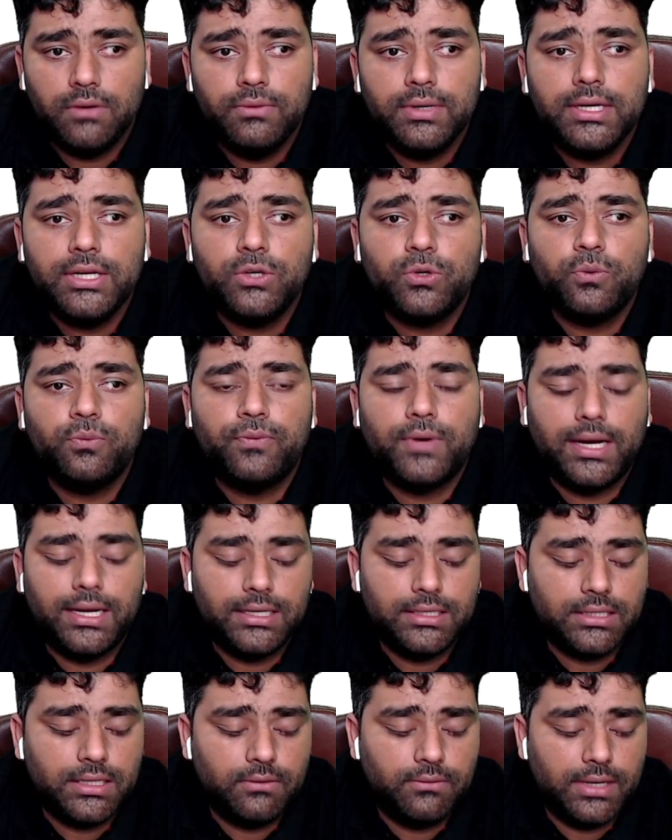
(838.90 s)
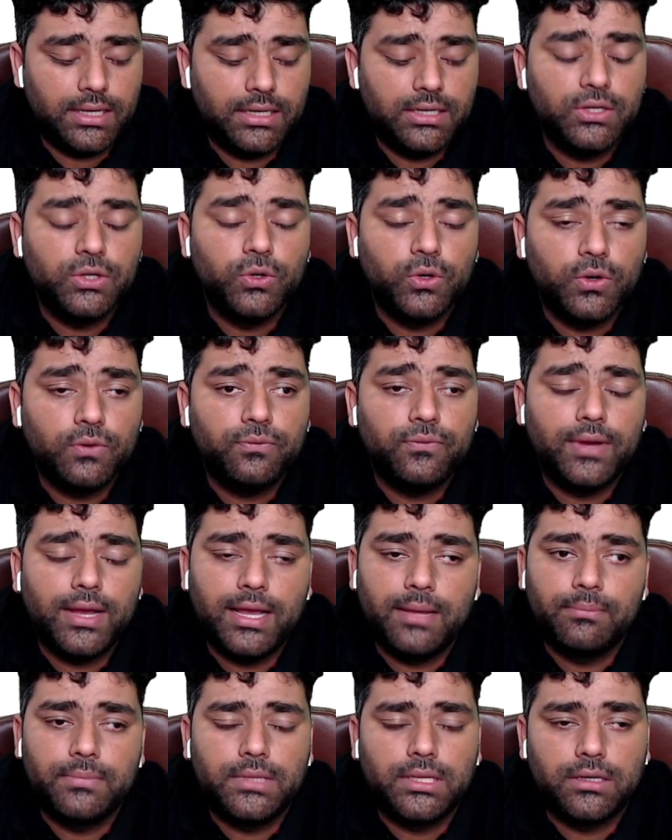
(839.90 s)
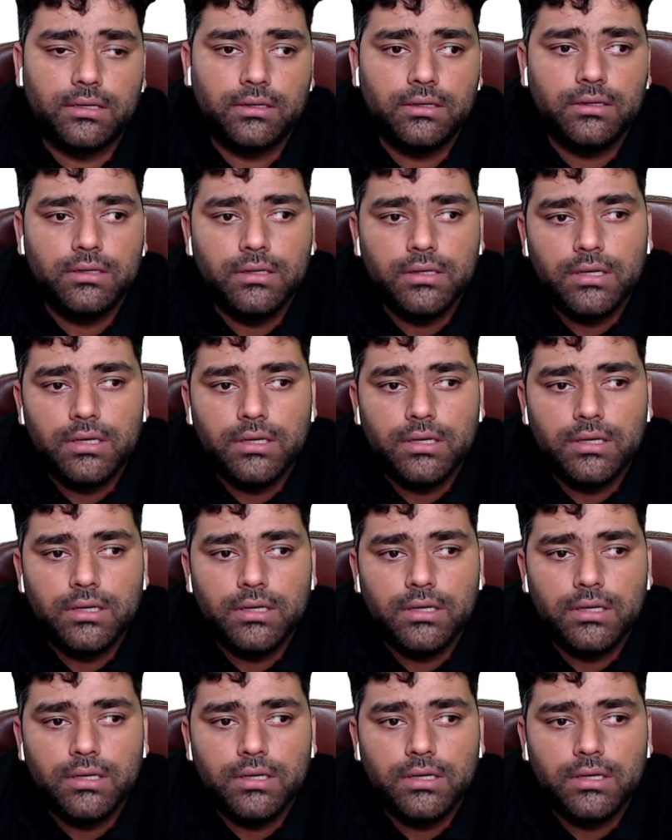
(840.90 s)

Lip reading: We need to find the value of m there.